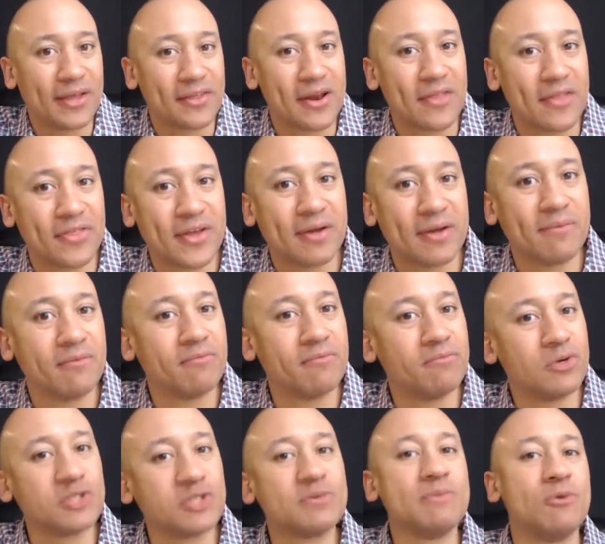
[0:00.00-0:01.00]
that I think
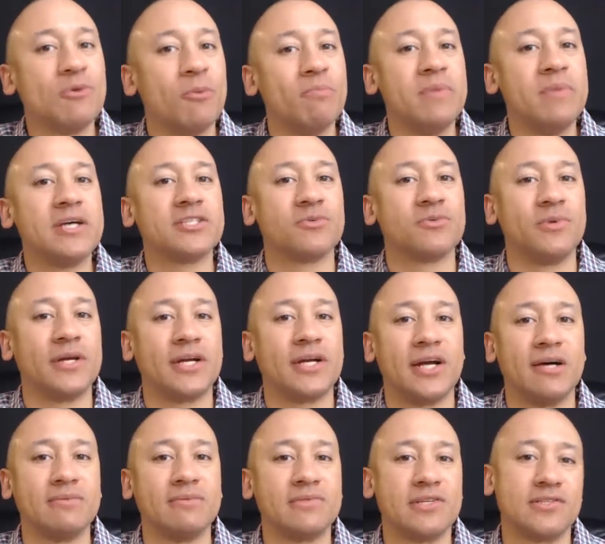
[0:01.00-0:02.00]
most people miss when it
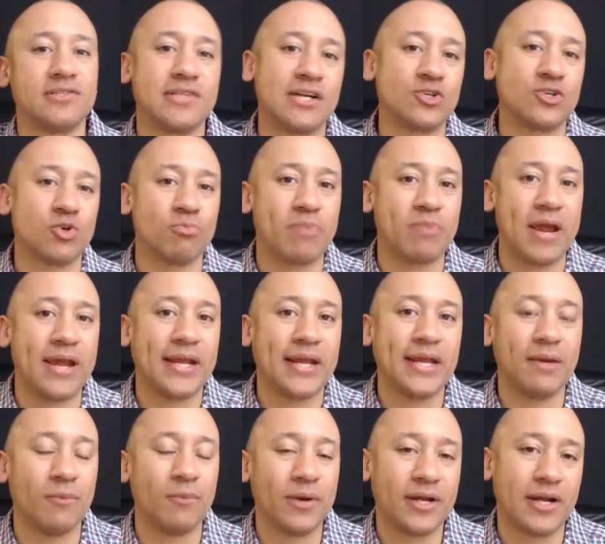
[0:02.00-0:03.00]
comes to central
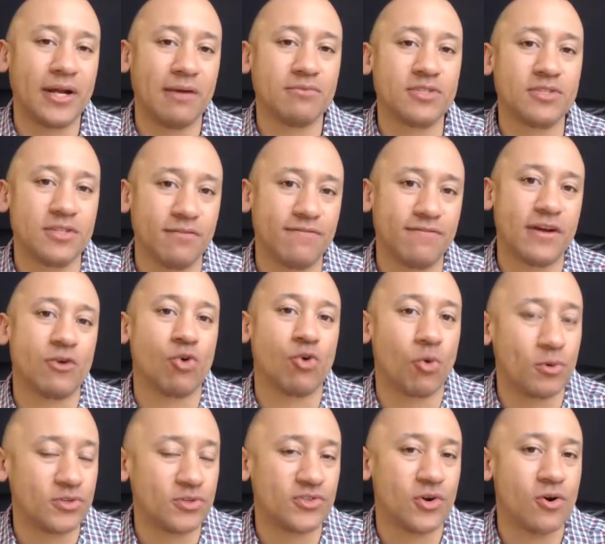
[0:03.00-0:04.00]
banking, when it comes to the
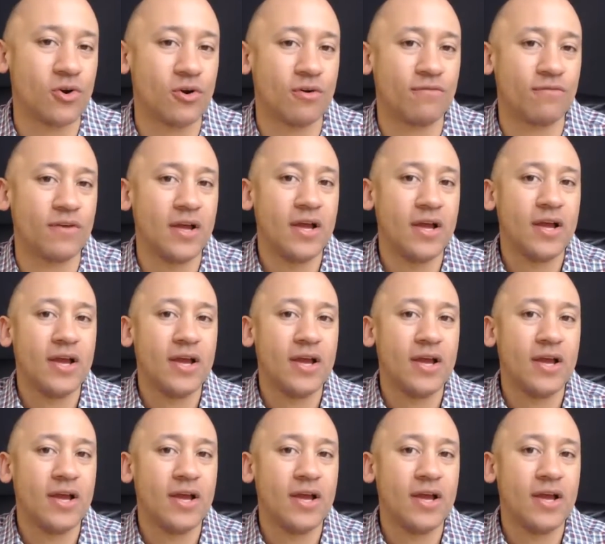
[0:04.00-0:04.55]
Federal Reserve.